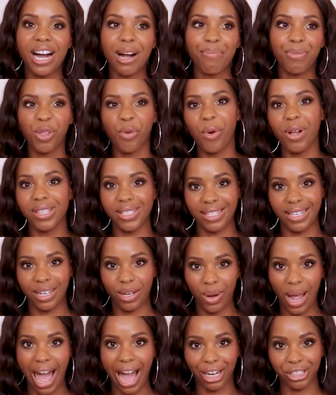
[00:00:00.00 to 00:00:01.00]
the ones that I
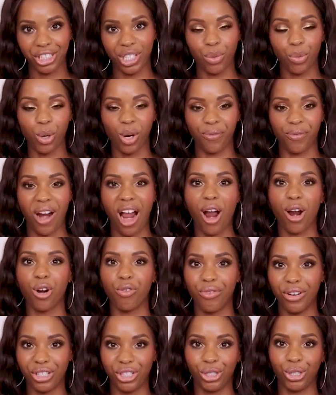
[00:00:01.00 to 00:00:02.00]
actually wore for our
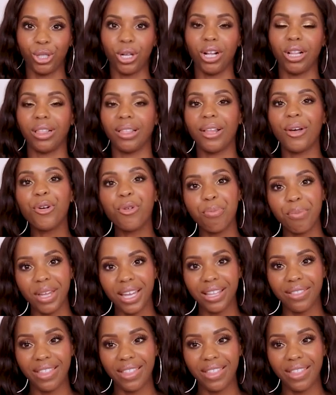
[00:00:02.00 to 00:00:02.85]
original elopement